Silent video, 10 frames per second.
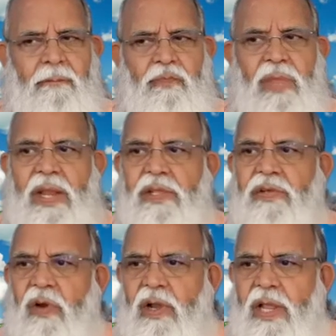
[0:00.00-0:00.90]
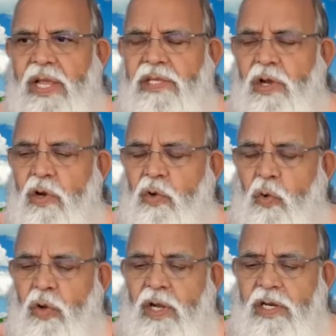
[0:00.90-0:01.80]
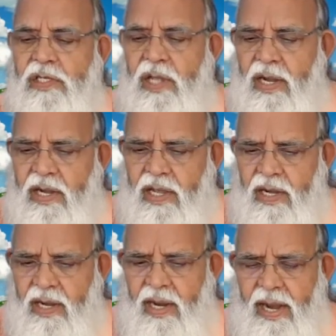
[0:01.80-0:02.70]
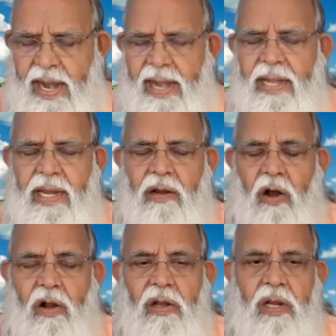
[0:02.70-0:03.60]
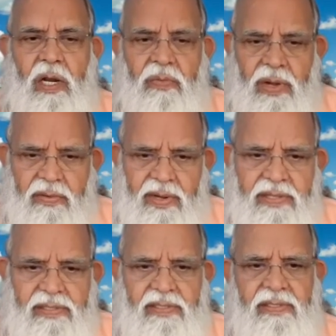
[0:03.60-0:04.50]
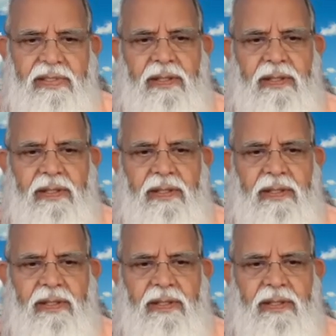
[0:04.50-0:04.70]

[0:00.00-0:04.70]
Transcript: That is called as total surrender at an altar of reverence.